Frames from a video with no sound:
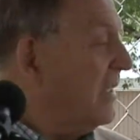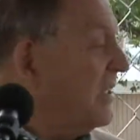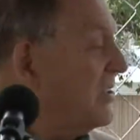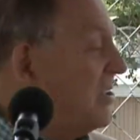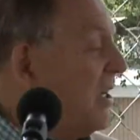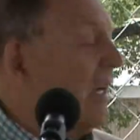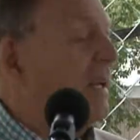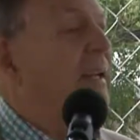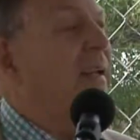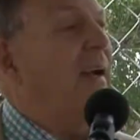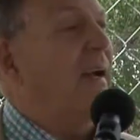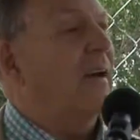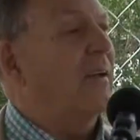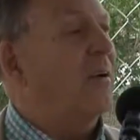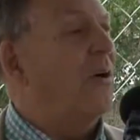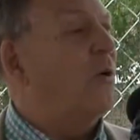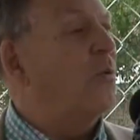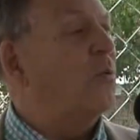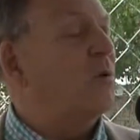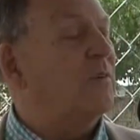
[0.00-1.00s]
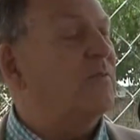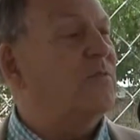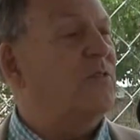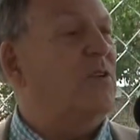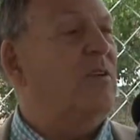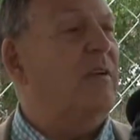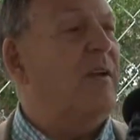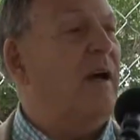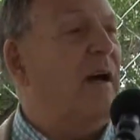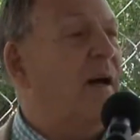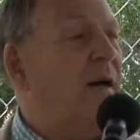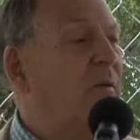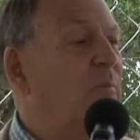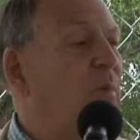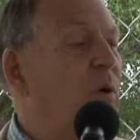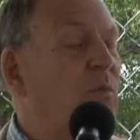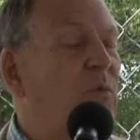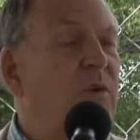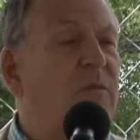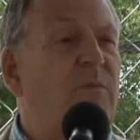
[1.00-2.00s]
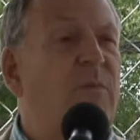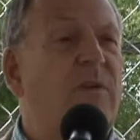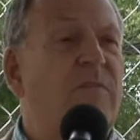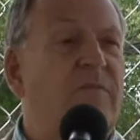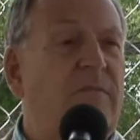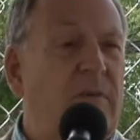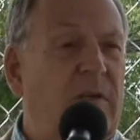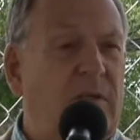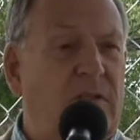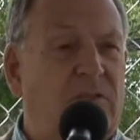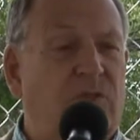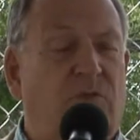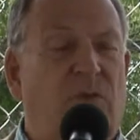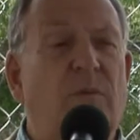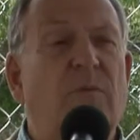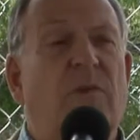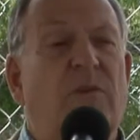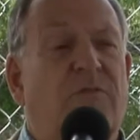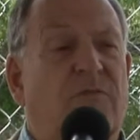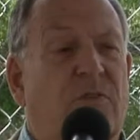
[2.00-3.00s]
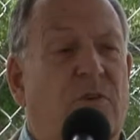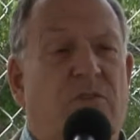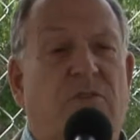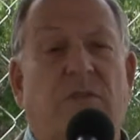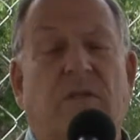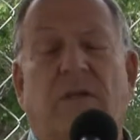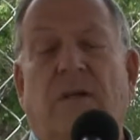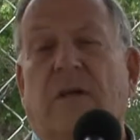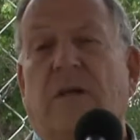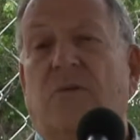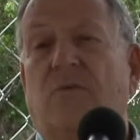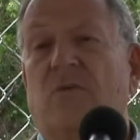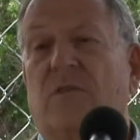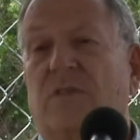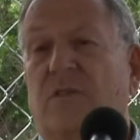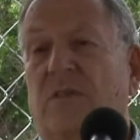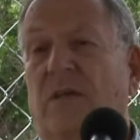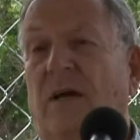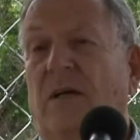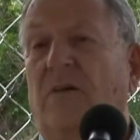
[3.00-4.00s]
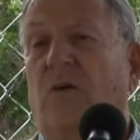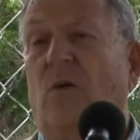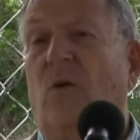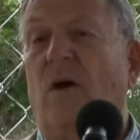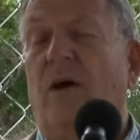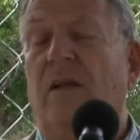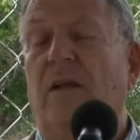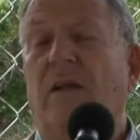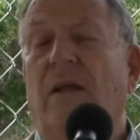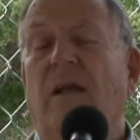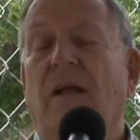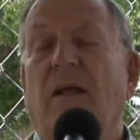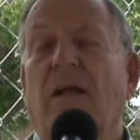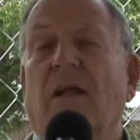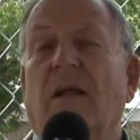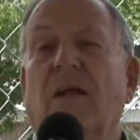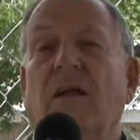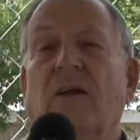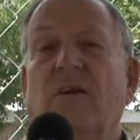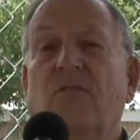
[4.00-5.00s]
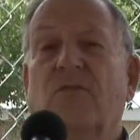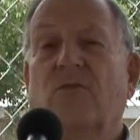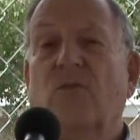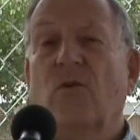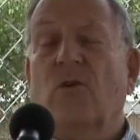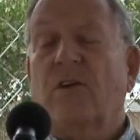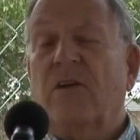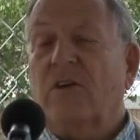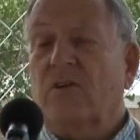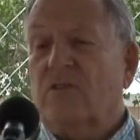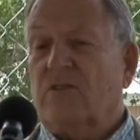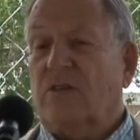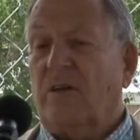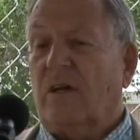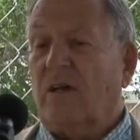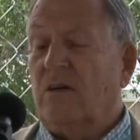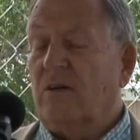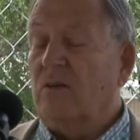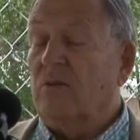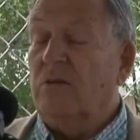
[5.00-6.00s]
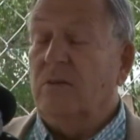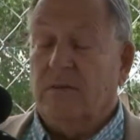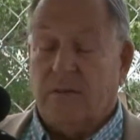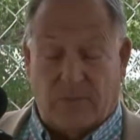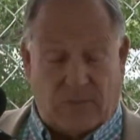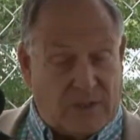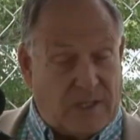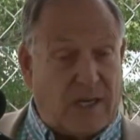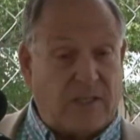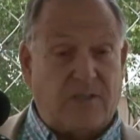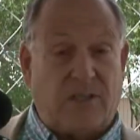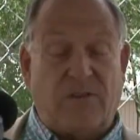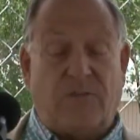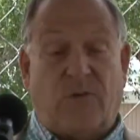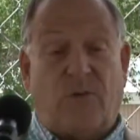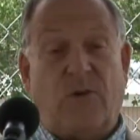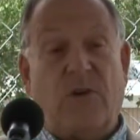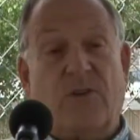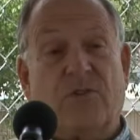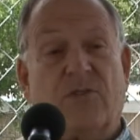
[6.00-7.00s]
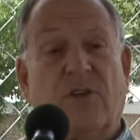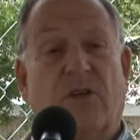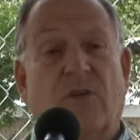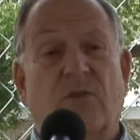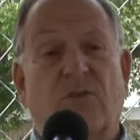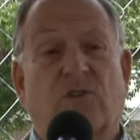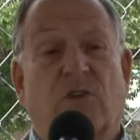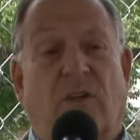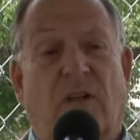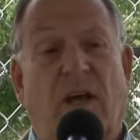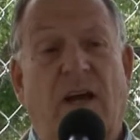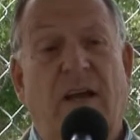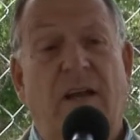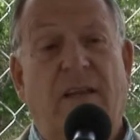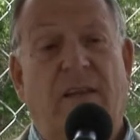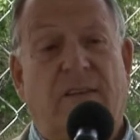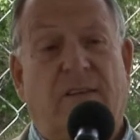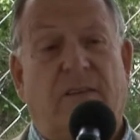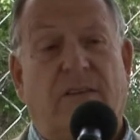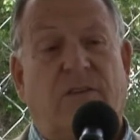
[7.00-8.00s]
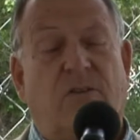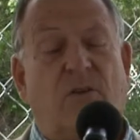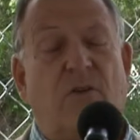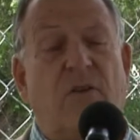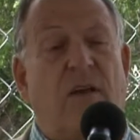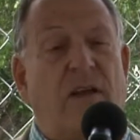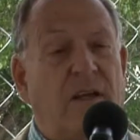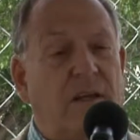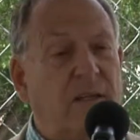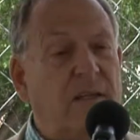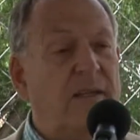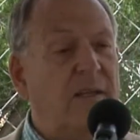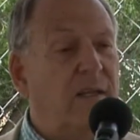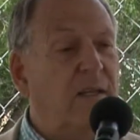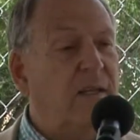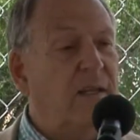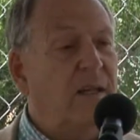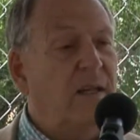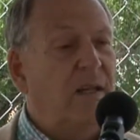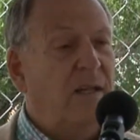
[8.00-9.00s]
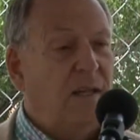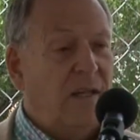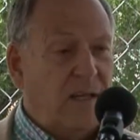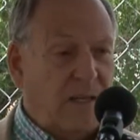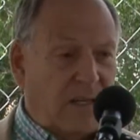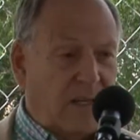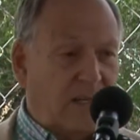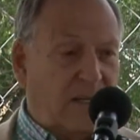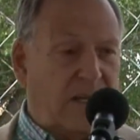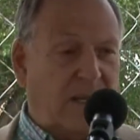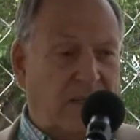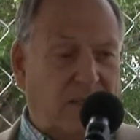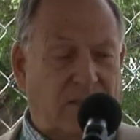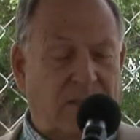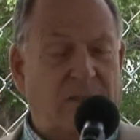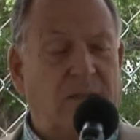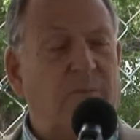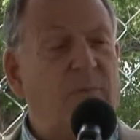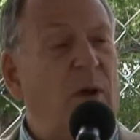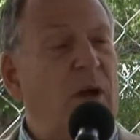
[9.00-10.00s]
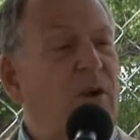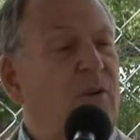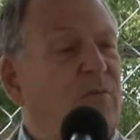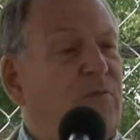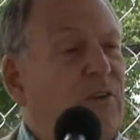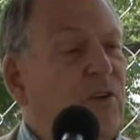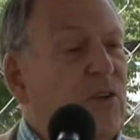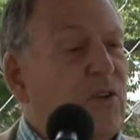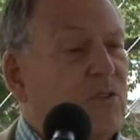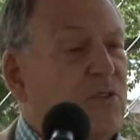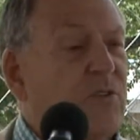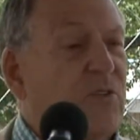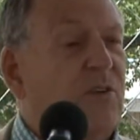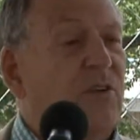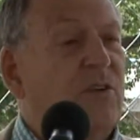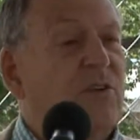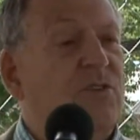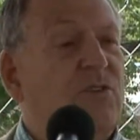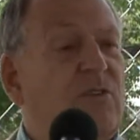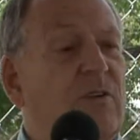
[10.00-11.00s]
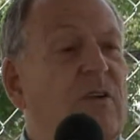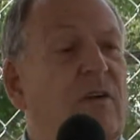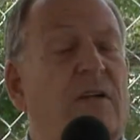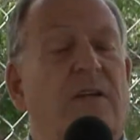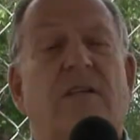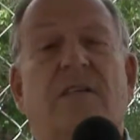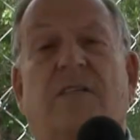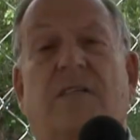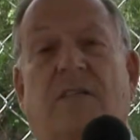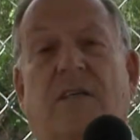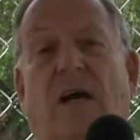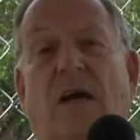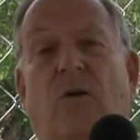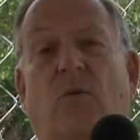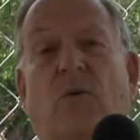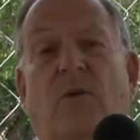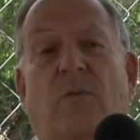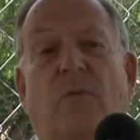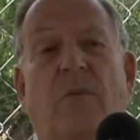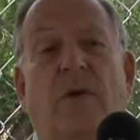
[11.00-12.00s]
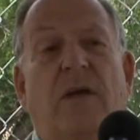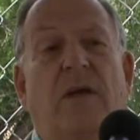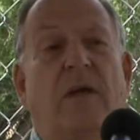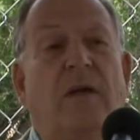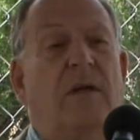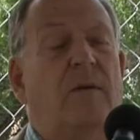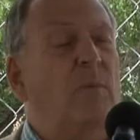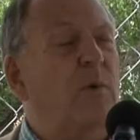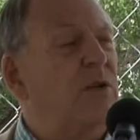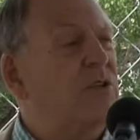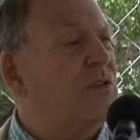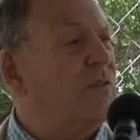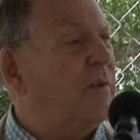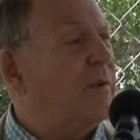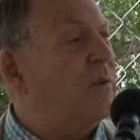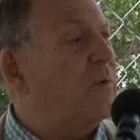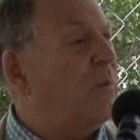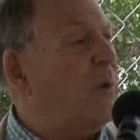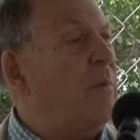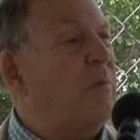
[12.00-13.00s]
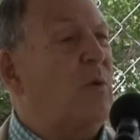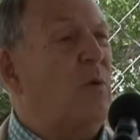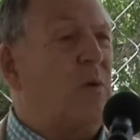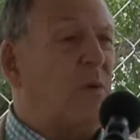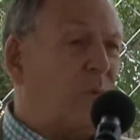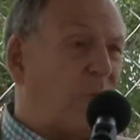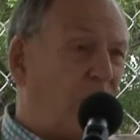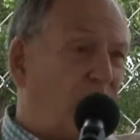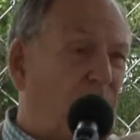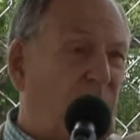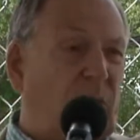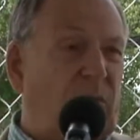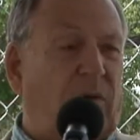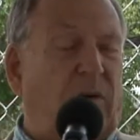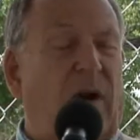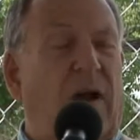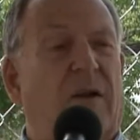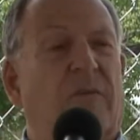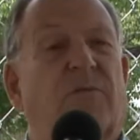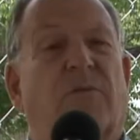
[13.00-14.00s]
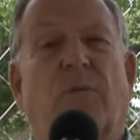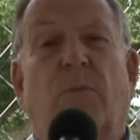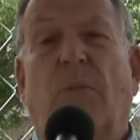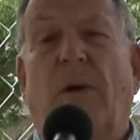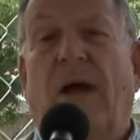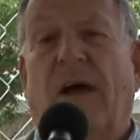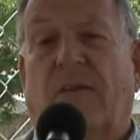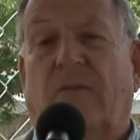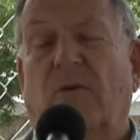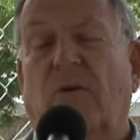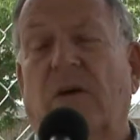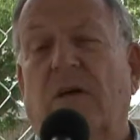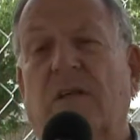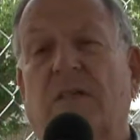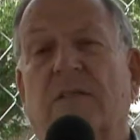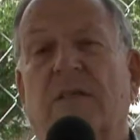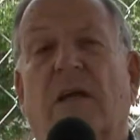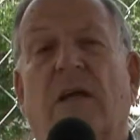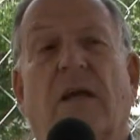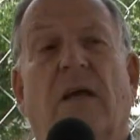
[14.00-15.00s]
exactly how it all would have turned out, but we've been extremely fortunate. It was not quite 4 years ago. It was actually 4 years ago, July 30th, that Mayor Phyllis Norris stood on this site with me and a bunch of other people when we broke ground for Pathways.